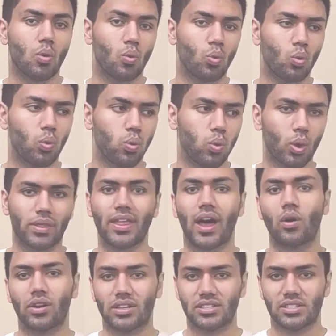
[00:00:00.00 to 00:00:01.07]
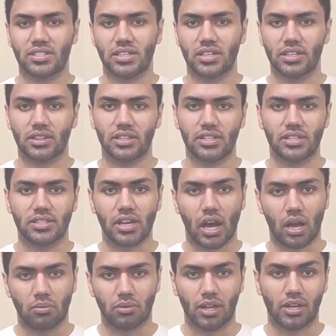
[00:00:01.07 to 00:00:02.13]
without exceeding the
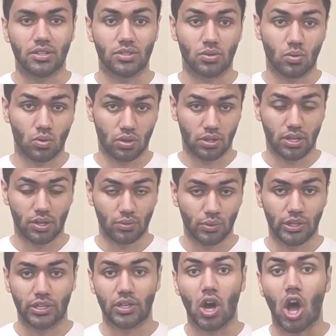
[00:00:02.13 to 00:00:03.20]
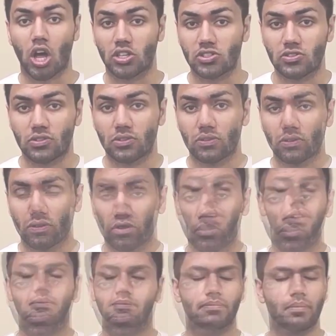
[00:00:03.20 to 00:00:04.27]
timelines or the agreed cost.
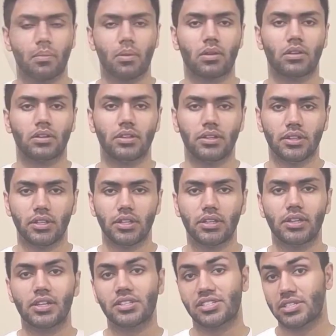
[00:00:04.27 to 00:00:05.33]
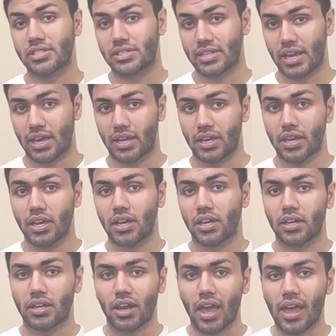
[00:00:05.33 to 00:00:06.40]
Needless to say,
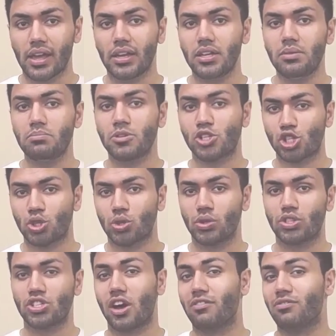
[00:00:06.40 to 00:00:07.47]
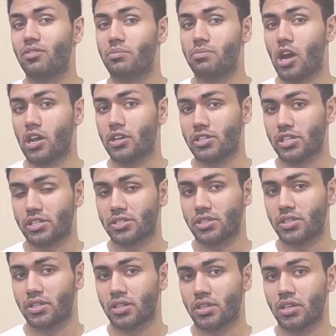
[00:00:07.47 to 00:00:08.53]
in any mature software project,
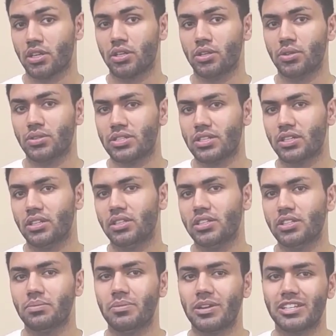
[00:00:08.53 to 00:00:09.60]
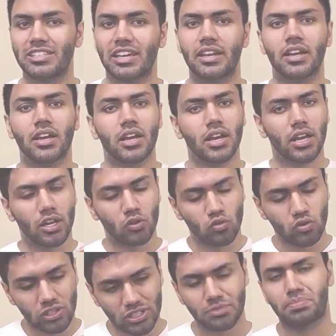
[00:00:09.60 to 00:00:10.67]
you'll still need to maintain a
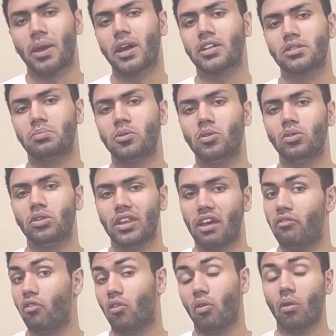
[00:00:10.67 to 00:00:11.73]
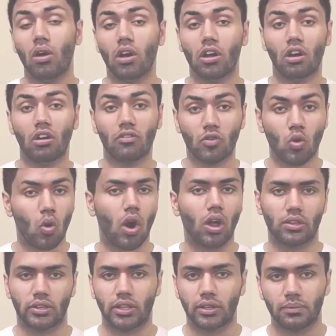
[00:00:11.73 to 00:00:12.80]
respectable level of
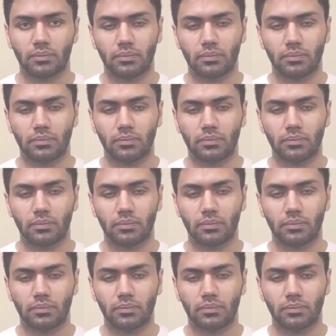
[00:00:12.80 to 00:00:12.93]
quality.